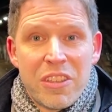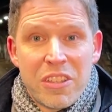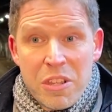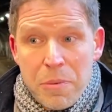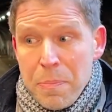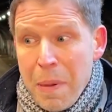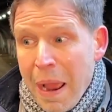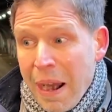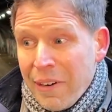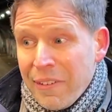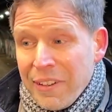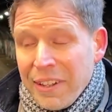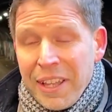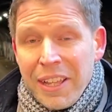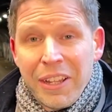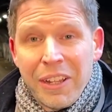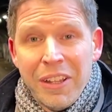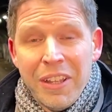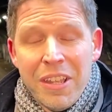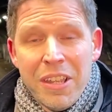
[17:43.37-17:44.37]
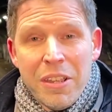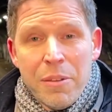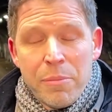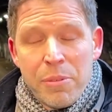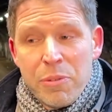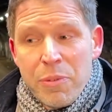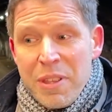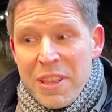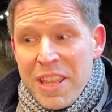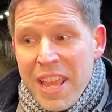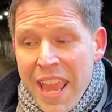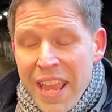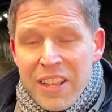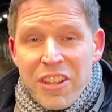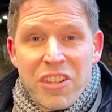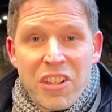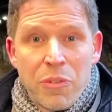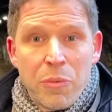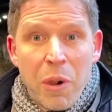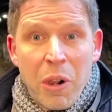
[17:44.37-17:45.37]
There's a parallel between the
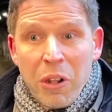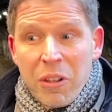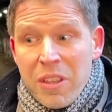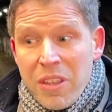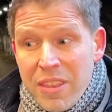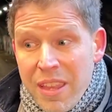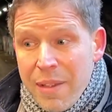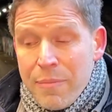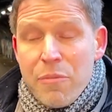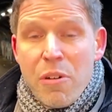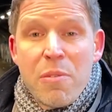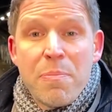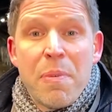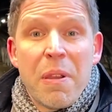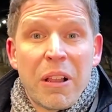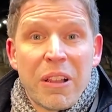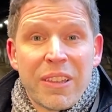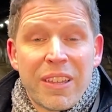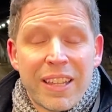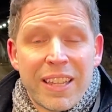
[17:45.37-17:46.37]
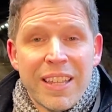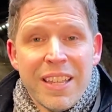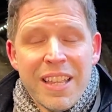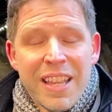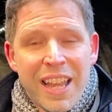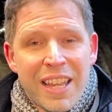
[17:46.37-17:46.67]
ancient world and them rebuilding.